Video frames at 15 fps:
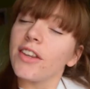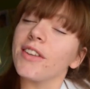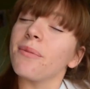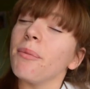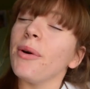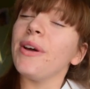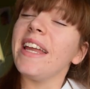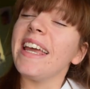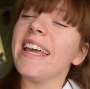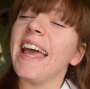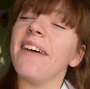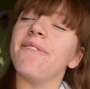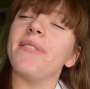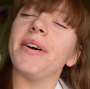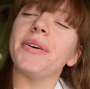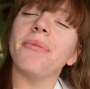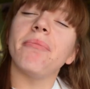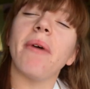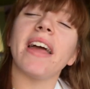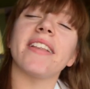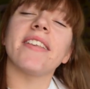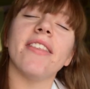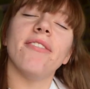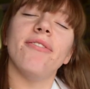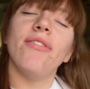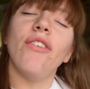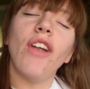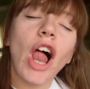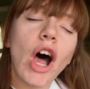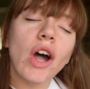Good morning and welcome back to the
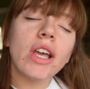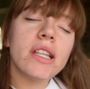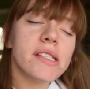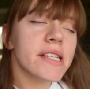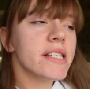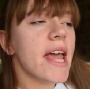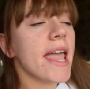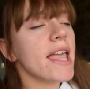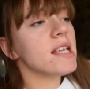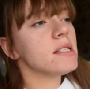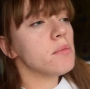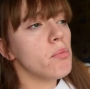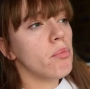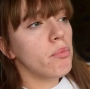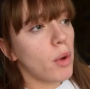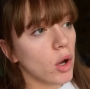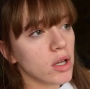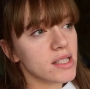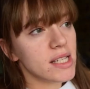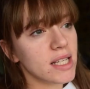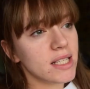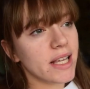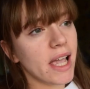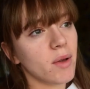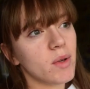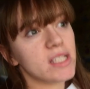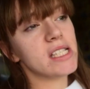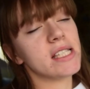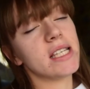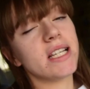vlog. Today is Boxing Day, which
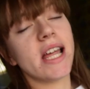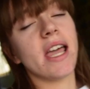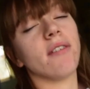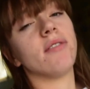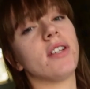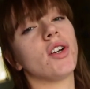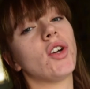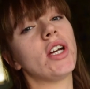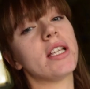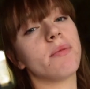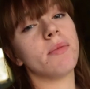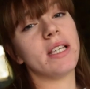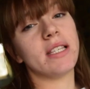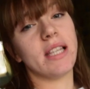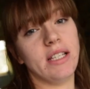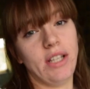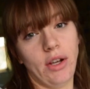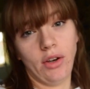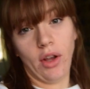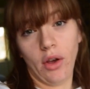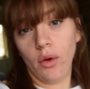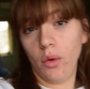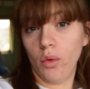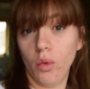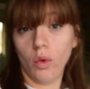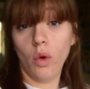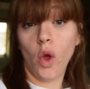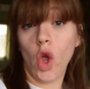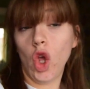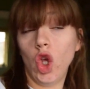is the day after Christmas. I don't
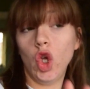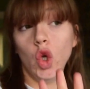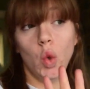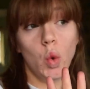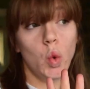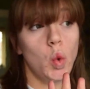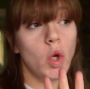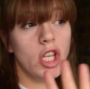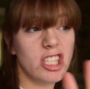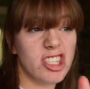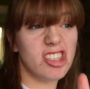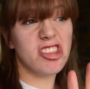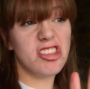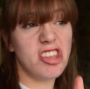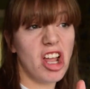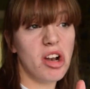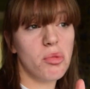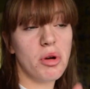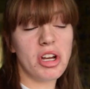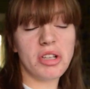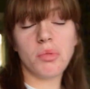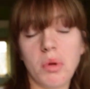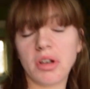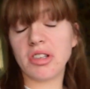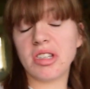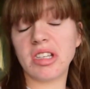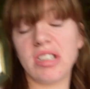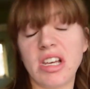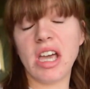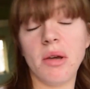know who celebrates
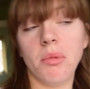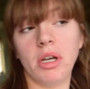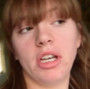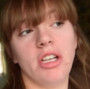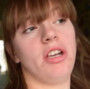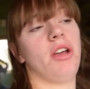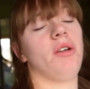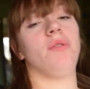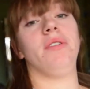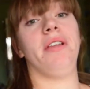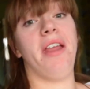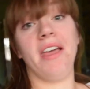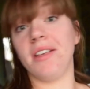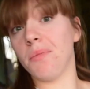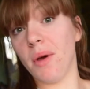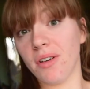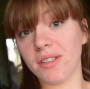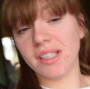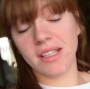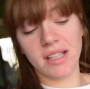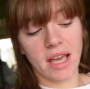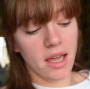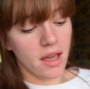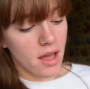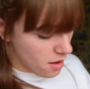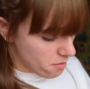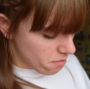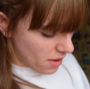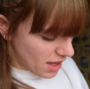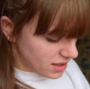Boxing Day, but you know, today is Boxing Day.
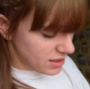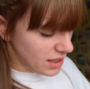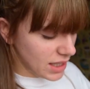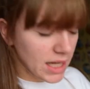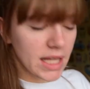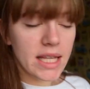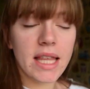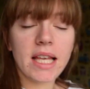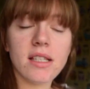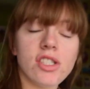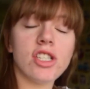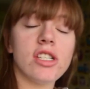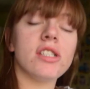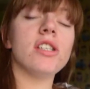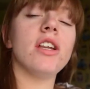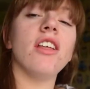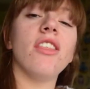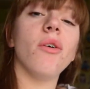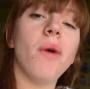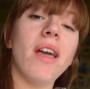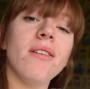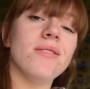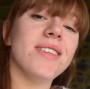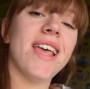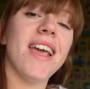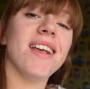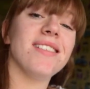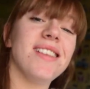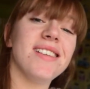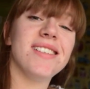Basically, that's just another way of
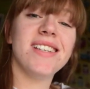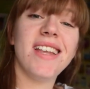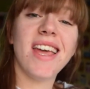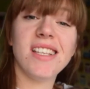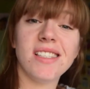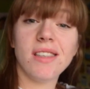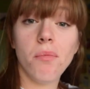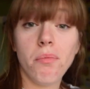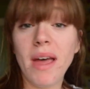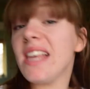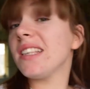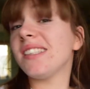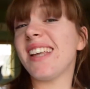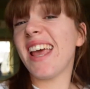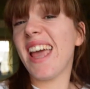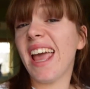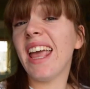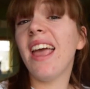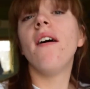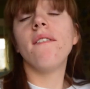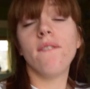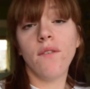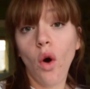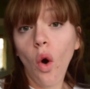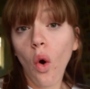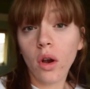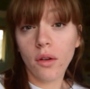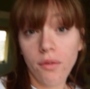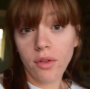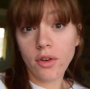saying that today's the best day for
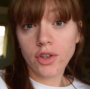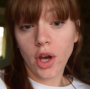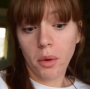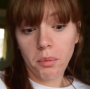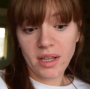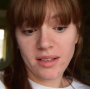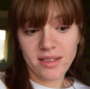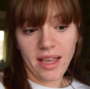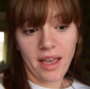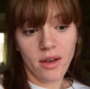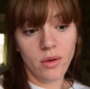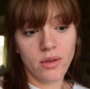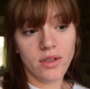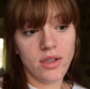all of the shopping sales.